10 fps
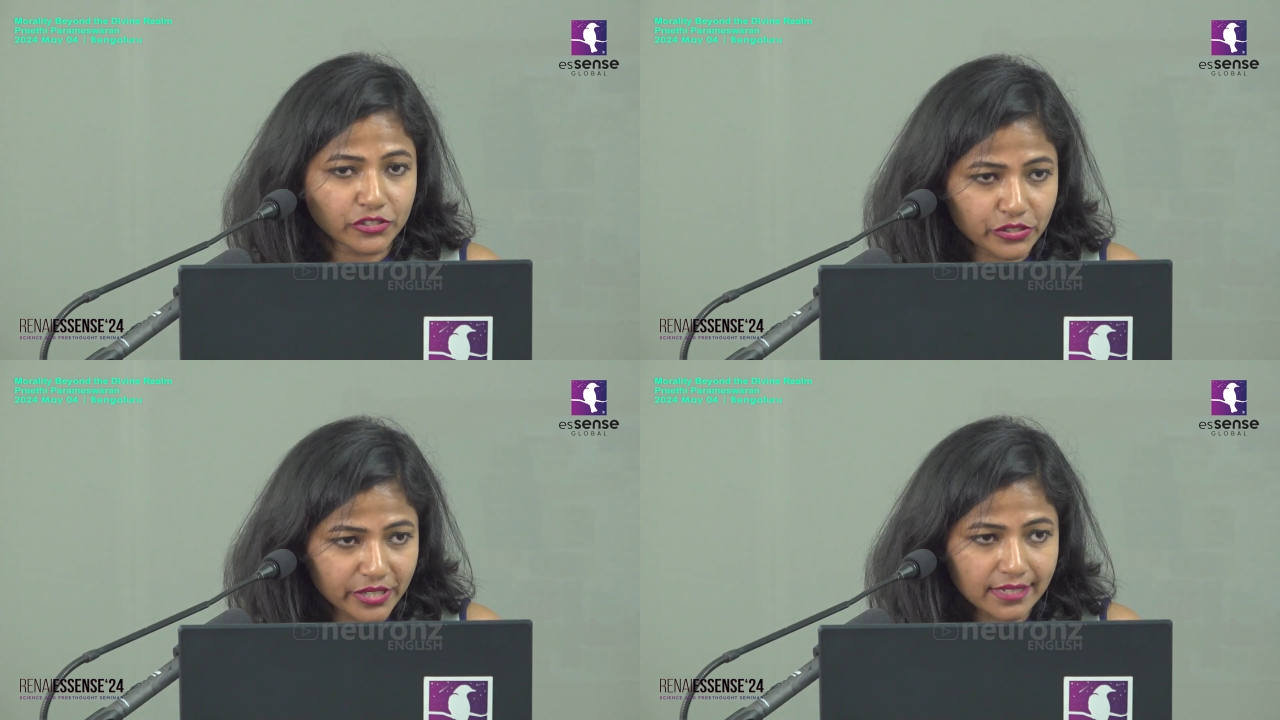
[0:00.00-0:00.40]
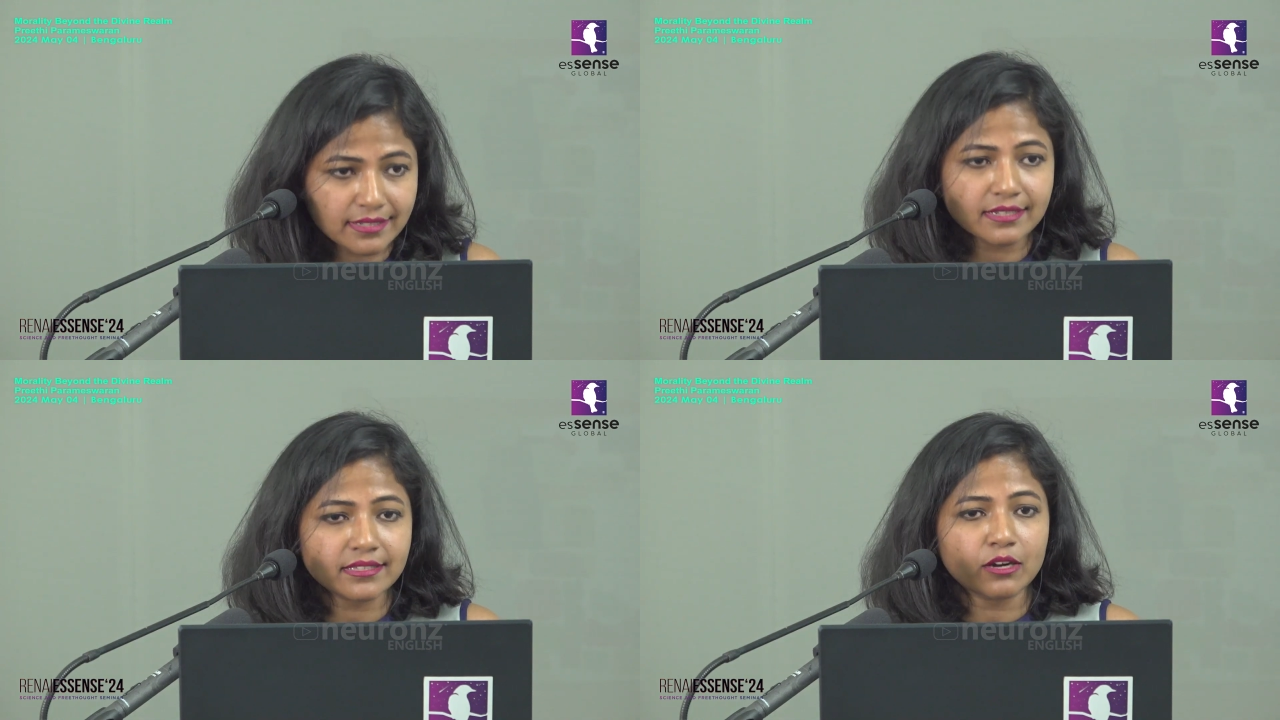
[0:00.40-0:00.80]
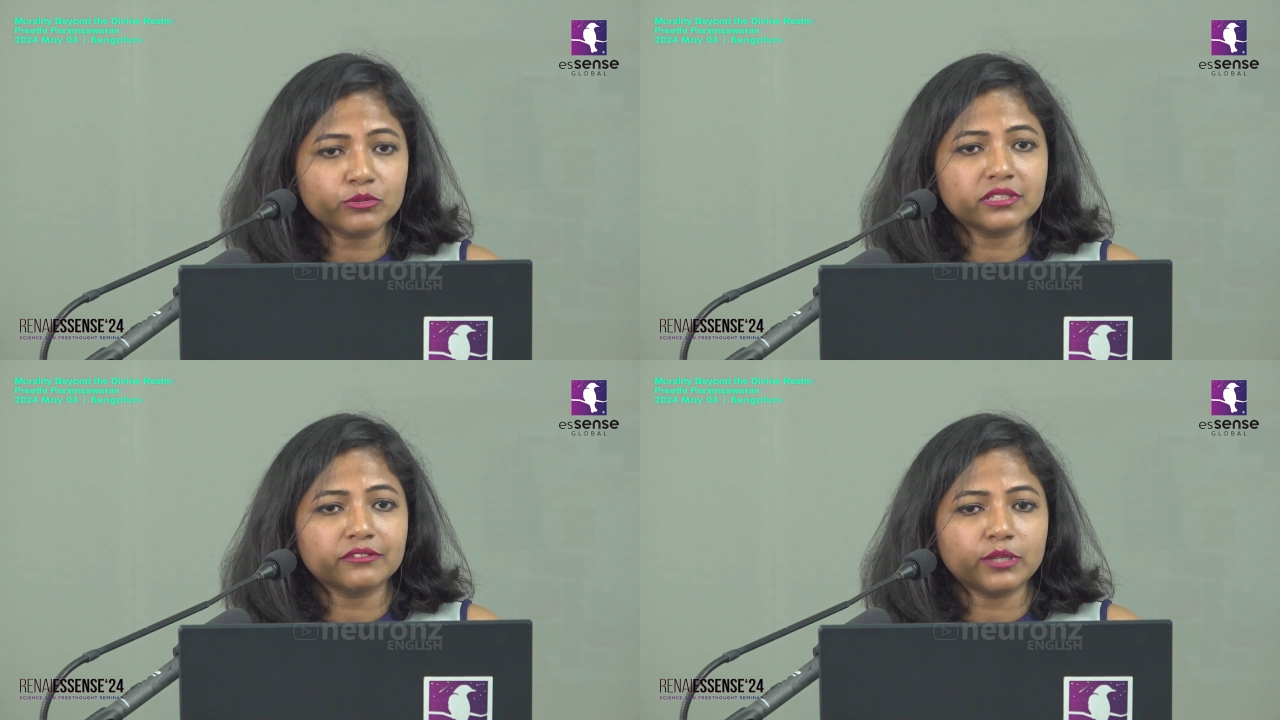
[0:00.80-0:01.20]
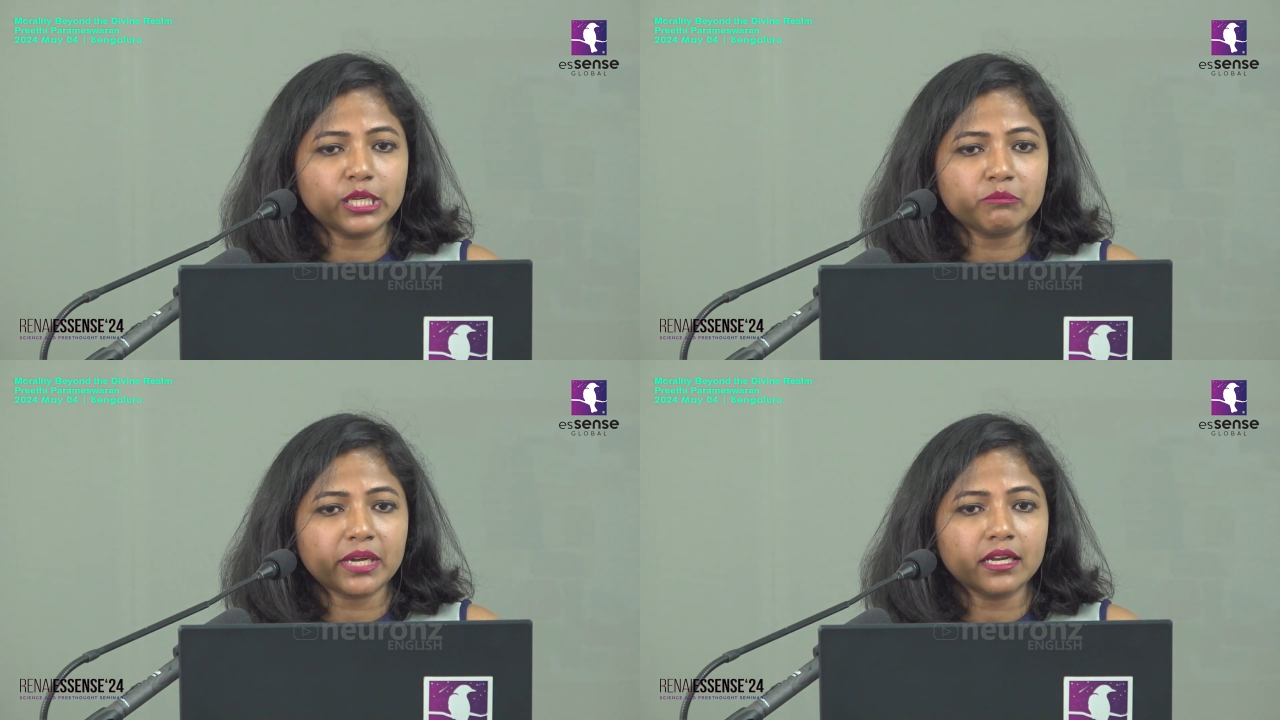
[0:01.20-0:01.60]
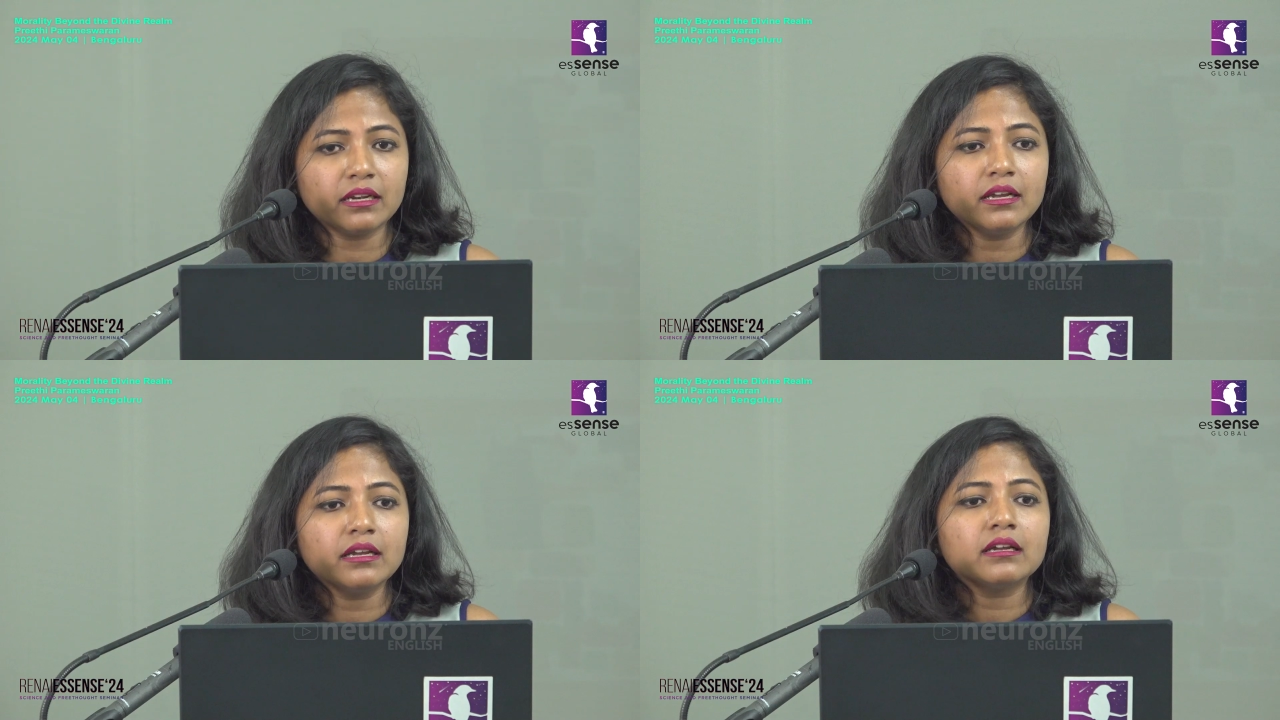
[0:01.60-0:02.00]
stresses out the
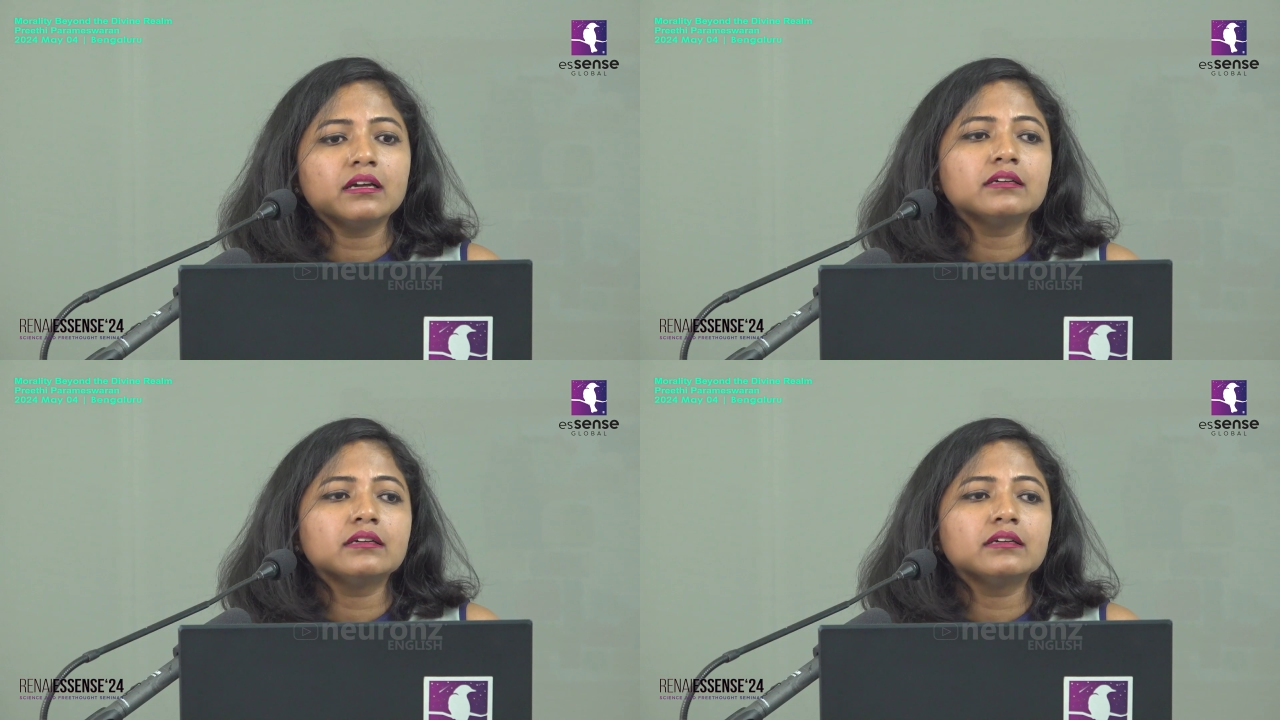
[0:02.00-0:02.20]
female,